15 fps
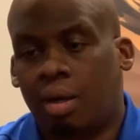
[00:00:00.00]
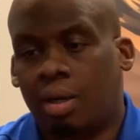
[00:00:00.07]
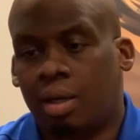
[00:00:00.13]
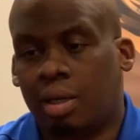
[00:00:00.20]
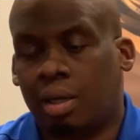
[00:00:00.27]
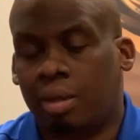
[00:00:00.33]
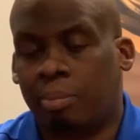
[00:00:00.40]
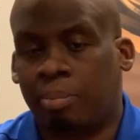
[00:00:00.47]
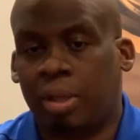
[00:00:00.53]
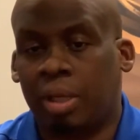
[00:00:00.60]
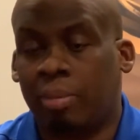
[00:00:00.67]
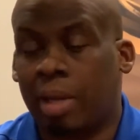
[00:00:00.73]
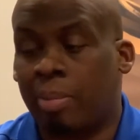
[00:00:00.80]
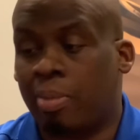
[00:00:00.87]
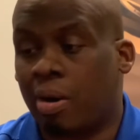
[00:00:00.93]

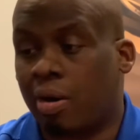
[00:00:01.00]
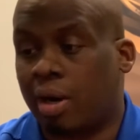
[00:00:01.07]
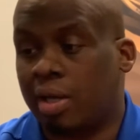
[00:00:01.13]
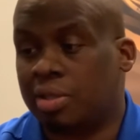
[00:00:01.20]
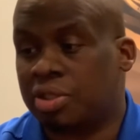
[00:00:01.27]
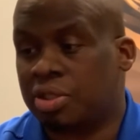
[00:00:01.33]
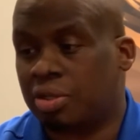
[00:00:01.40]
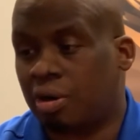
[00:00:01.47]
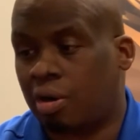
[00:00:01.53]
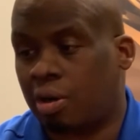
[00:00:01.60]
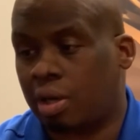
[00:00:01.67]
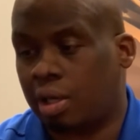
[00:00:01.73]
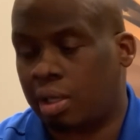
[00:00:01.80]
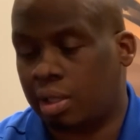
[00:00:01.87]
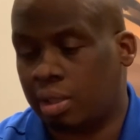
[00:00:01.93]
PMA parts
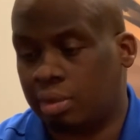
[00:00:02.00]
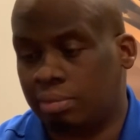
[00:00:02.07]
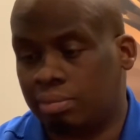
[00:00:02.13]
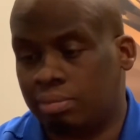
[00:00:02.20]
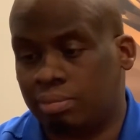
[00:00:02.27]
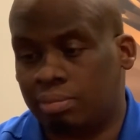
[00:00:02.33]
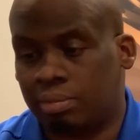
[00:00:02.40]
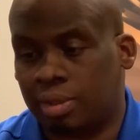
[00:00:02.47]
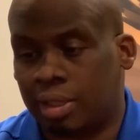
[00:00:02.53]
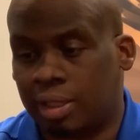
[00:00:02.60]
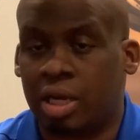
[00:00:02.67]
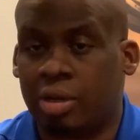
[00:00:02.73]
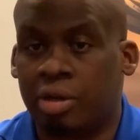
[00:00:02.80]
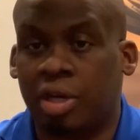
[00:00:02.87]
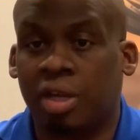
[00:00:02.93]
are
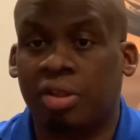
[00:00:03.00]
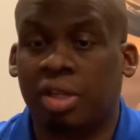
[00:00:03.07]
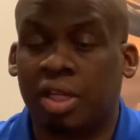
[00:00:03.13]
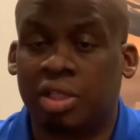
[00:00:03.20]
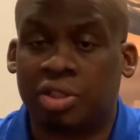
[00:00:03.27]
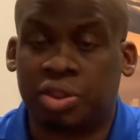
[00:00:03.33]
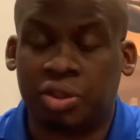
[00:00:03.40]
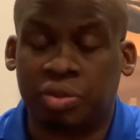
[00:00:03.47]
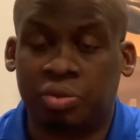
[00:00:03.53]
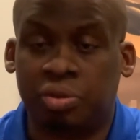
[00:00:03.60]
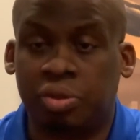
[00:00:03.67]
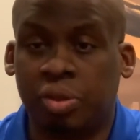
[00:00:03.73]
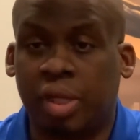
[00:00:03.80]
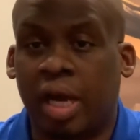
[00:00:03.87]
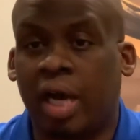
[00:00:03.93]
another issue
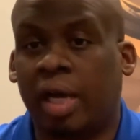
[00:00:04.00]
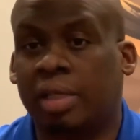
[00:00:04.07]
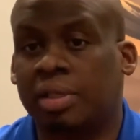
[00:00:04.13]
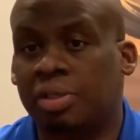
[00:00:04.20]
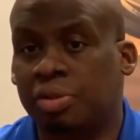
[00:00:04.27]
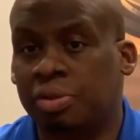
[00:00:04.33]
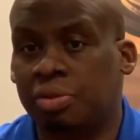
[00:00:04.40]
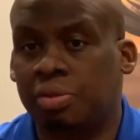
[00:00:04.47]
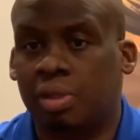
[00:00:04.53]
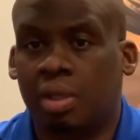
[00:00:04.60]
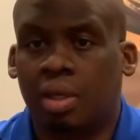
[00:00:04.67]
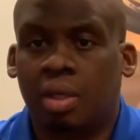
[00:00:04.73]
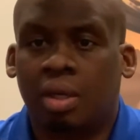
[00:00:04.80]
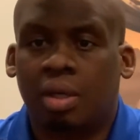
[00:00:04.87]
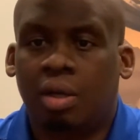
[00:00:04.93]
you got to
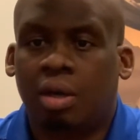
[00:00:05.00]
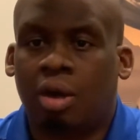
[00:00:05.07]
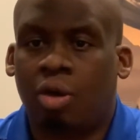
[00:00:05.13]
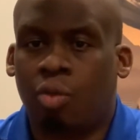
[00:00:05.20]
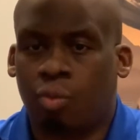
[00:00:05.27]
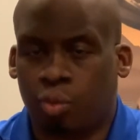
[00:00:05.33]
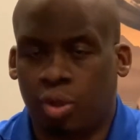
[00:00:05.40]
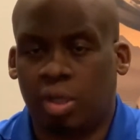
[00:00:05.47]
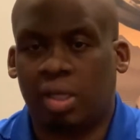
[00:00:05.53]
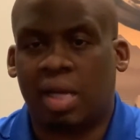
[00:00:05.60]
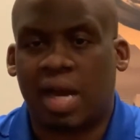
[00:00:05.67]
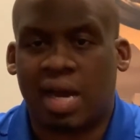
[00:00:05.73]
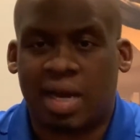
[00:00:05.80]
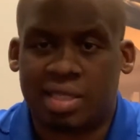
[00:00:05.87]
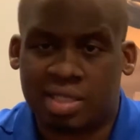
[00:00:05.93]

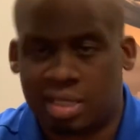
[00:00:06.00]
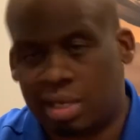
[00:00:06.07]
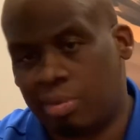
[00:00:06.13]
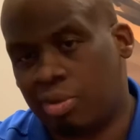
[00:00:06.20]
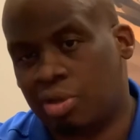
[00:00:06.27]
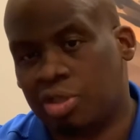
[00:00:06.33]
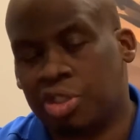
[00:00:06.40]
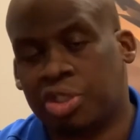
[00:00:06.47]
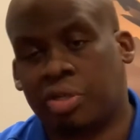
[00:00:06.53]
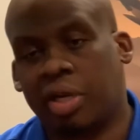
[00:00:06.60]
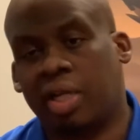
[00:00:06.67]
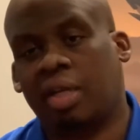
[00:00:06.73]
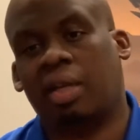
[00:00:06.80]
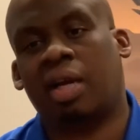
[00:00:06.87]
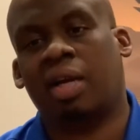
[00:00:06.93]
realize, and I'm going to
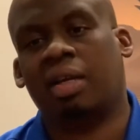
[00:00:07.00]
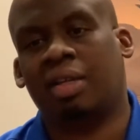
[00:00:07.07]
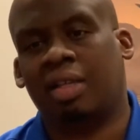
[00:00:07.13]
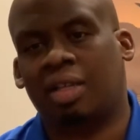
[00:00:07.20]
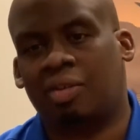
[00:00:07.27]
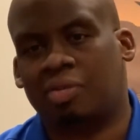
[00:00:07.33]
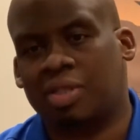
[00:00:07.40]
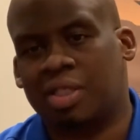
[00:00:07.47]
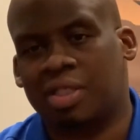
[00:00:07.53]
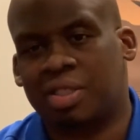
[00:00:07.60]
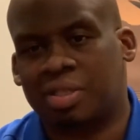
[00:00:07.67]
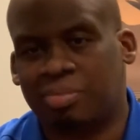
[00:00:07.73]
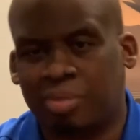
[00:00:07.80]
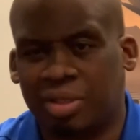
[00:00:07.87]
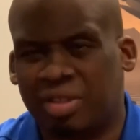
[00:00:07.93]
tread lightly on
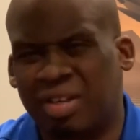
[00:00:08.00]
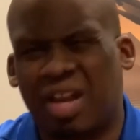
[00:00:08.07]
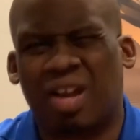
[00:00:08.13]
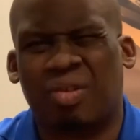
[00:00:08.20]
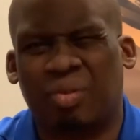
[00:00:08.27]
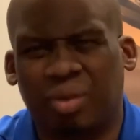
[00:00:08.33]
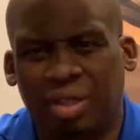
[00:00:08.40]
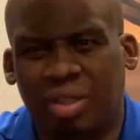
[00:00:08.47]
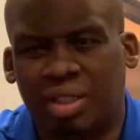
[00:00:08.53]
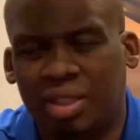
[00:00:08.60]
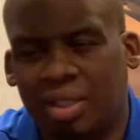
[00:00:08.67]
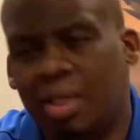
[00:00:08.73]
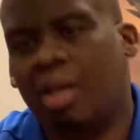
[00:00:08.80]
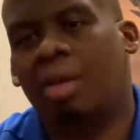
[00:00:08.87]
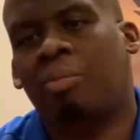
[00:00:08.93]
this, but not
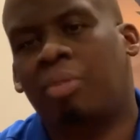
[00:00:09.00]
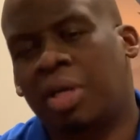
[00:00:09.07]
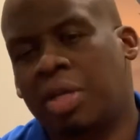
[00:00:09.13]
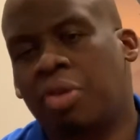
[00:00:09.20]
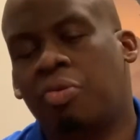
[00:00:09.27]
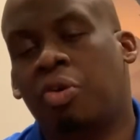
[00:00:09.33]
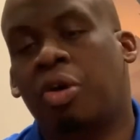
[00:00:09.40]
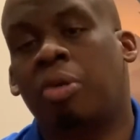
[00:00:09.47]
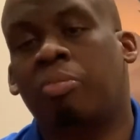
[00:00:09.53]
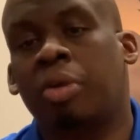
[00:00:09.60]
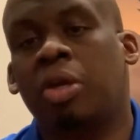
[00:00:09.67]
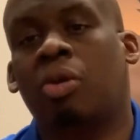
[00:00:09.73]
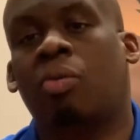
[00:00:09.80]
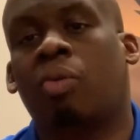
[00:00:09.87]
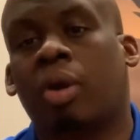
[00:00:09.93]
really. But you want to
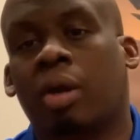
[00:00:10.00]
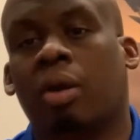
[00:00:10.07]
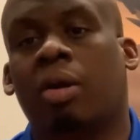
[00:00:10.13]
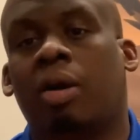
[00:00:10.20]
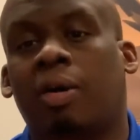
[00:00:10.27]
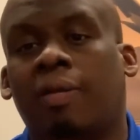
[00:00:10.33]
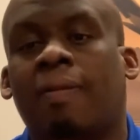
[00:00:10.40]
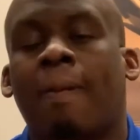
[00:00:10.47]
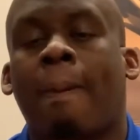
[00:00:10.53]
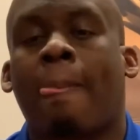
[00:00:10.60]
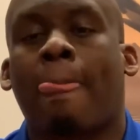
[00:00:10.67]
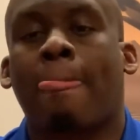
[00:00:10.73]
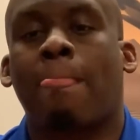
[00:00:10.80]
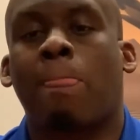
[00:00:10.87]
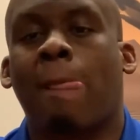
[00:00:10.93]
be aware of
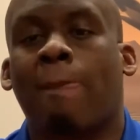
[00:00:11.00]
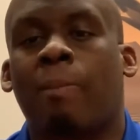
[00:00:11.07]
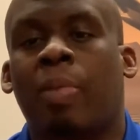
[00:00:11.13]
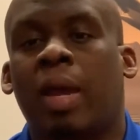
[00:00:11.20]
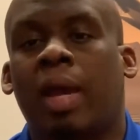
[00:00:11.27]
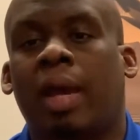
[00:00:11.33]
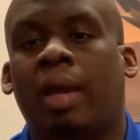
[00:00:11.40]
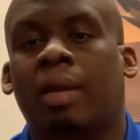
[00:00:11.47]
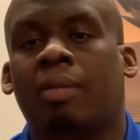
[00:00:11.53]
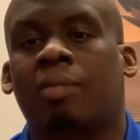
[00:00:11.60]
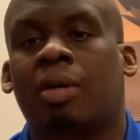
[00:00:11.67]
that.